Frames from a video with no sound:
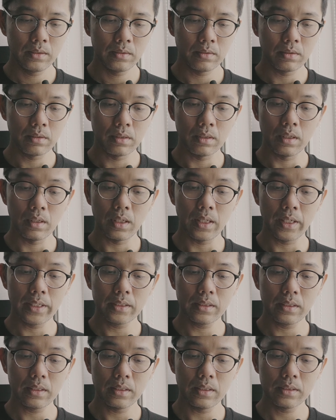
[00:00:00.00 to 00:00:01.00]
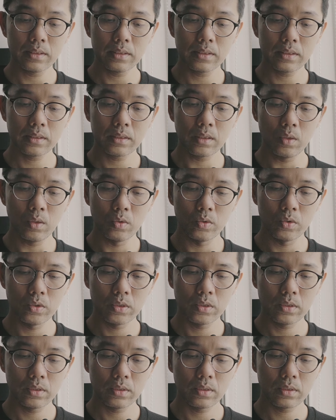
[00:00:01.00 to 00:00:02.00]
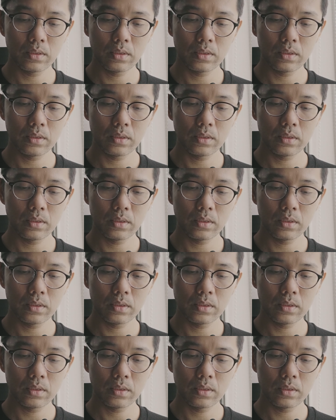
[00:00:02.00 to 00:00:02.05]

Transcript: to the lightless coasts